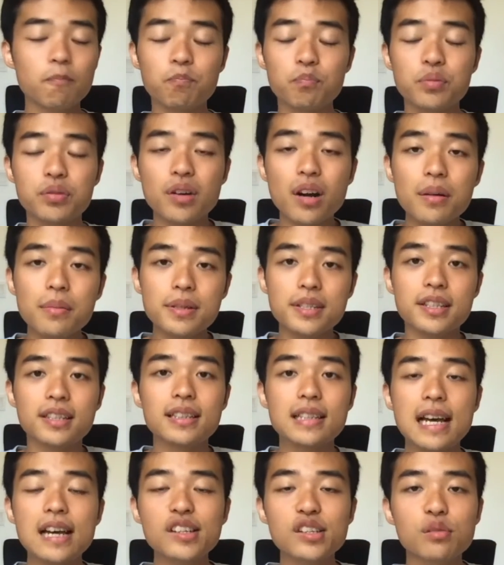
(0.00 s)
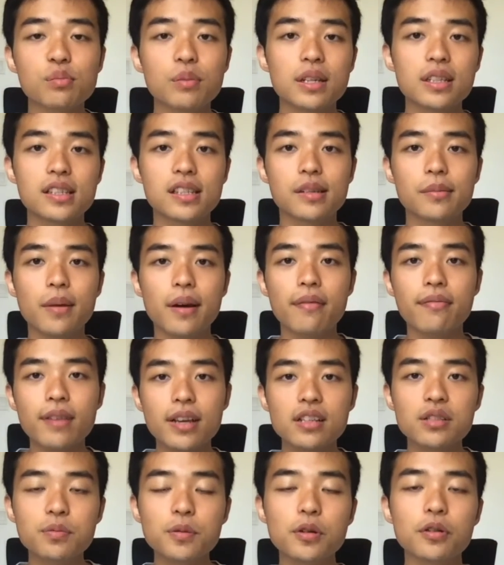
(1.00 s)
promise announcements in my
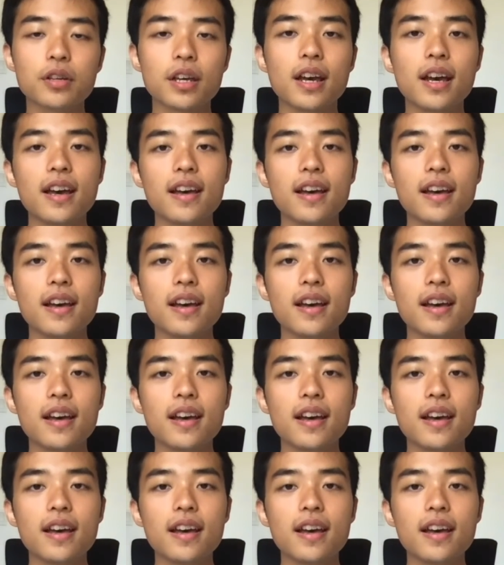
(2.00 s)
Facebook.